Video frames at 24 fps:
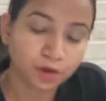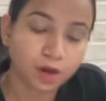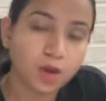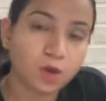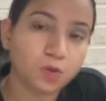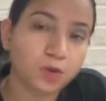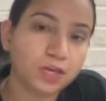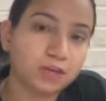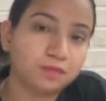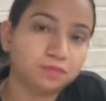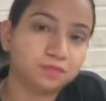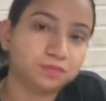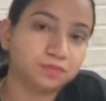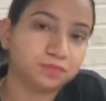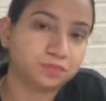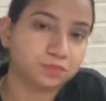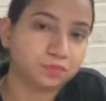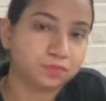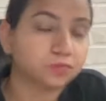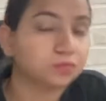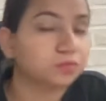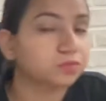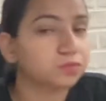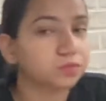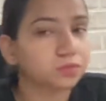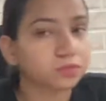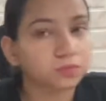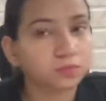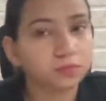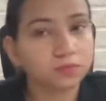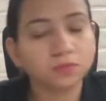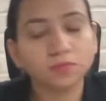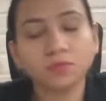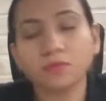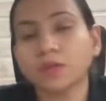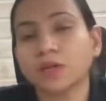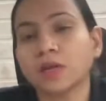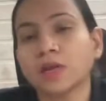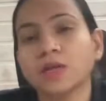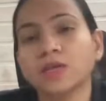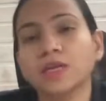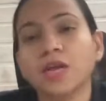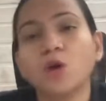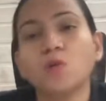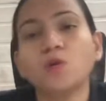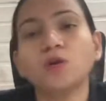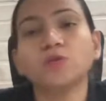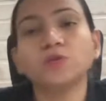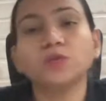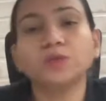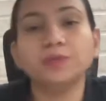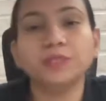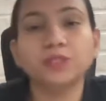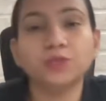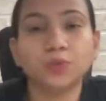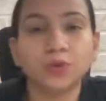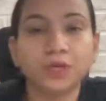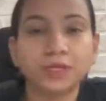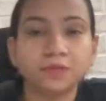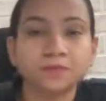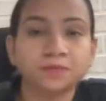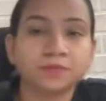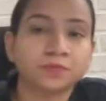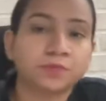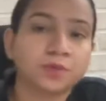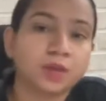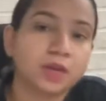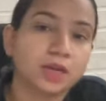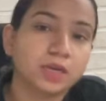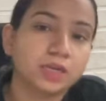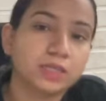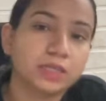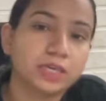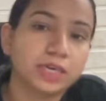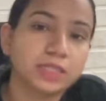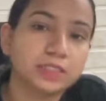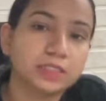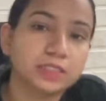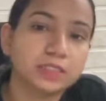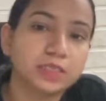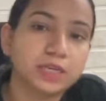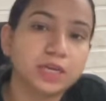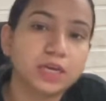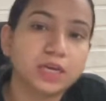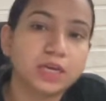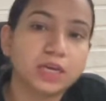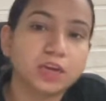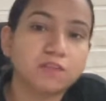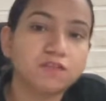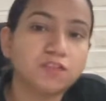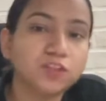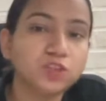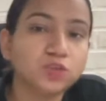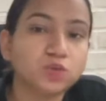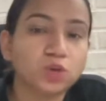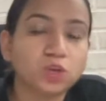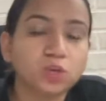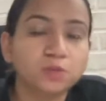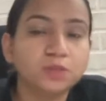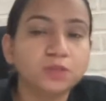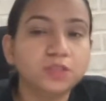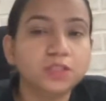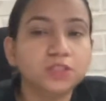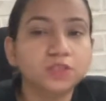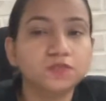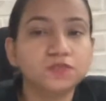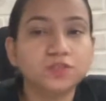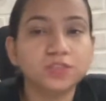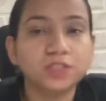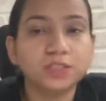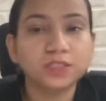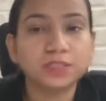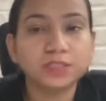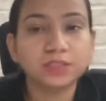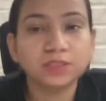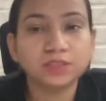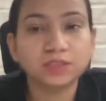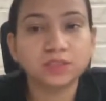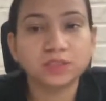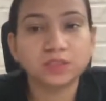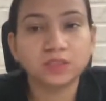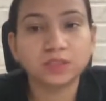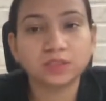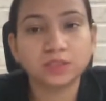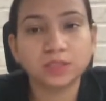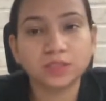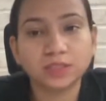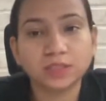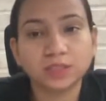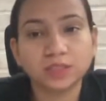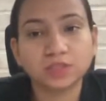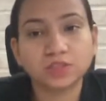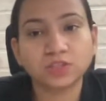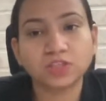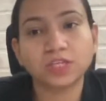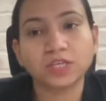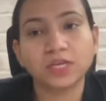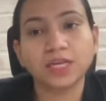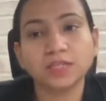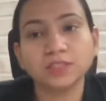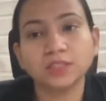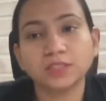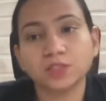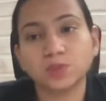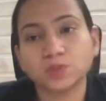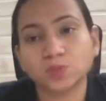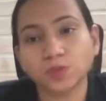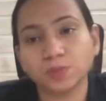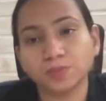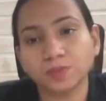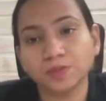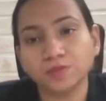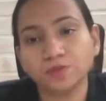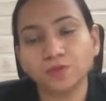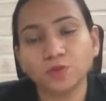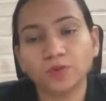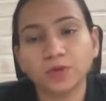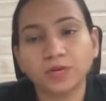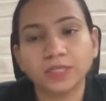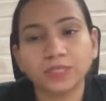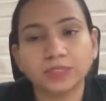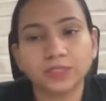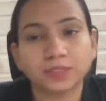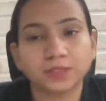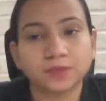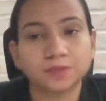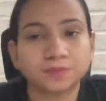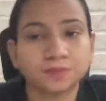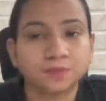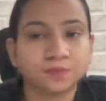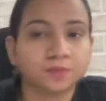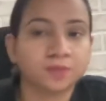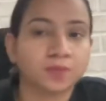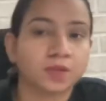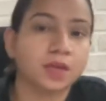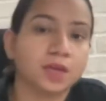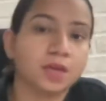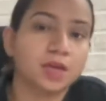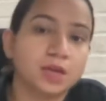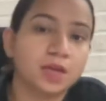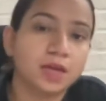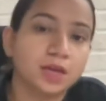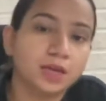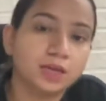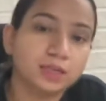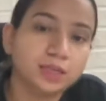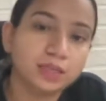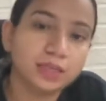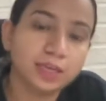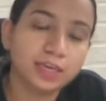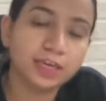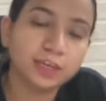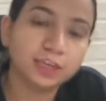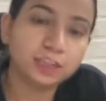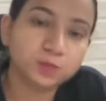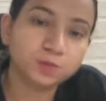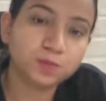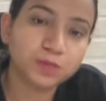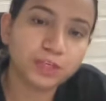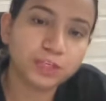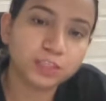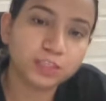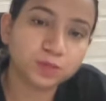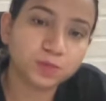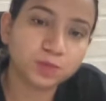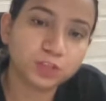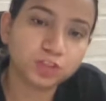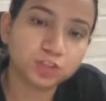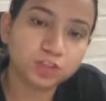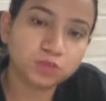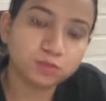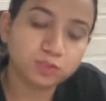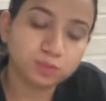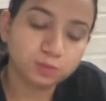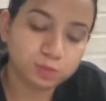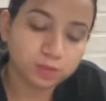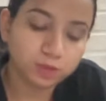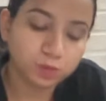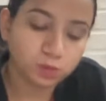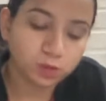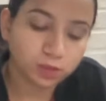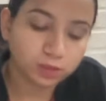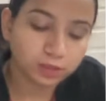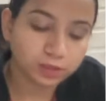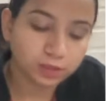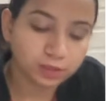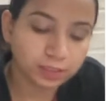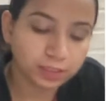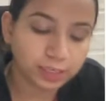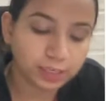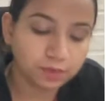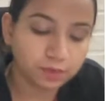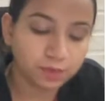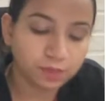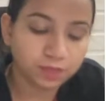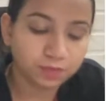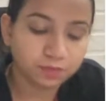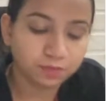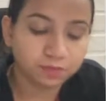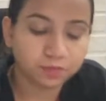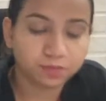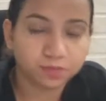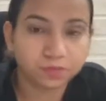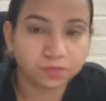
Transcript: Okay. Now what we'll be doing? Yes, if the solubility of this is 3S, this will be 4S. KSP expression will be what? Tell me.